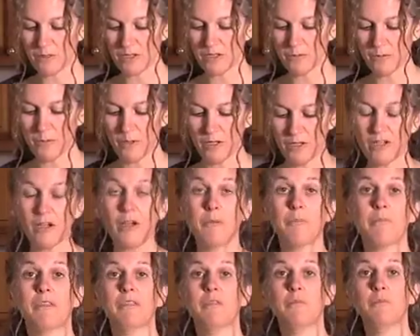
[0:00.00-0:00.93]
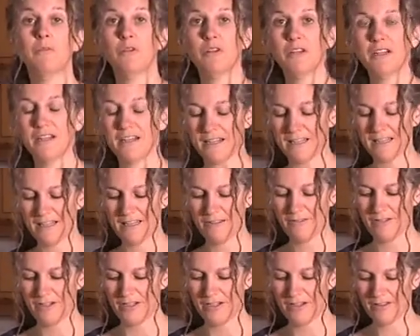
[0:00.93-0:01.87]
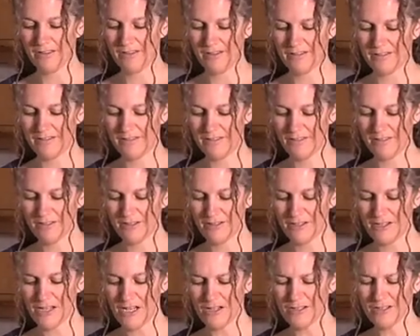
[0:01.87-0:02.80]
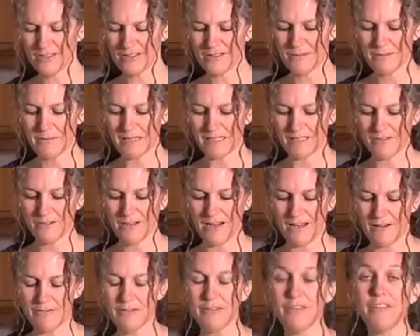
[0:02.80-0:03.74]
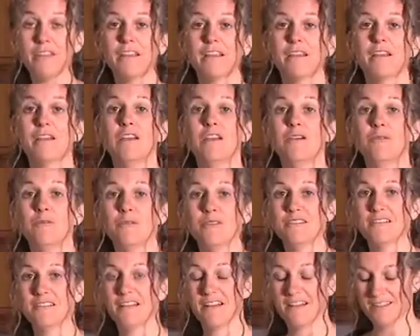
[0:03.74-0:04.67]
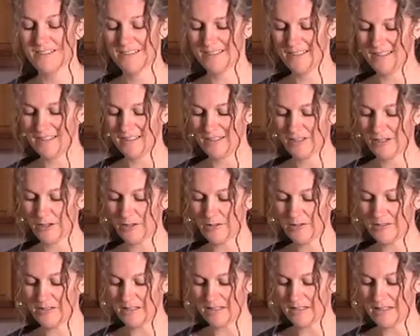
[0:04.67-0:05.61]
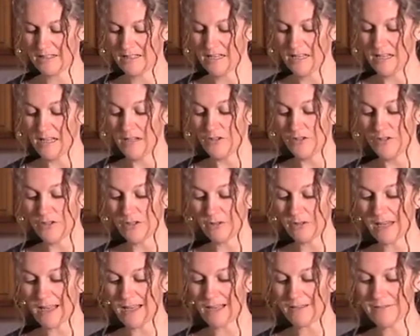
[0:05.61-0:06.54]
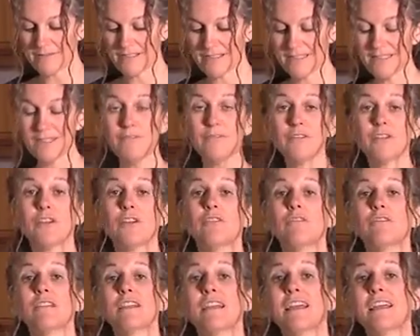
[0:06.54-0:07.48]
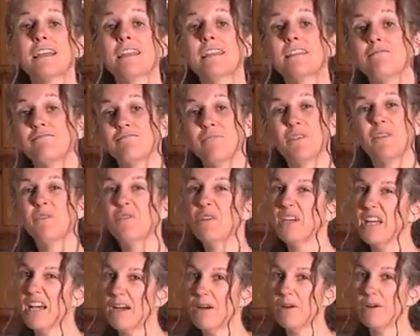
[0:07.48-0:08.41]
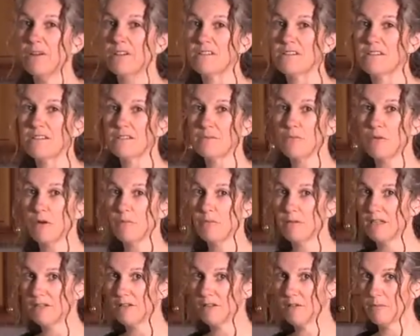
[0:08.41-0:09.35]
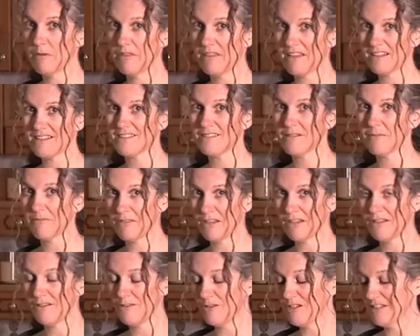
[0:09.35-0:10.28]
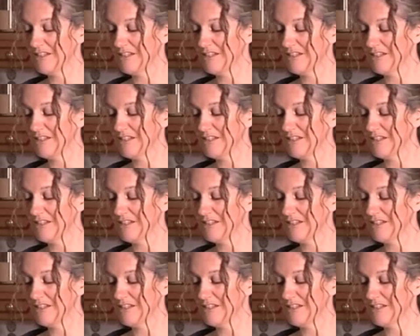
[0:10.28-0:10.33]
when I woke up in the morning I gave it another stir just to make sure everything was nicely coated. You don't have to leave it overnight. 3 hours is probably good, but that's something you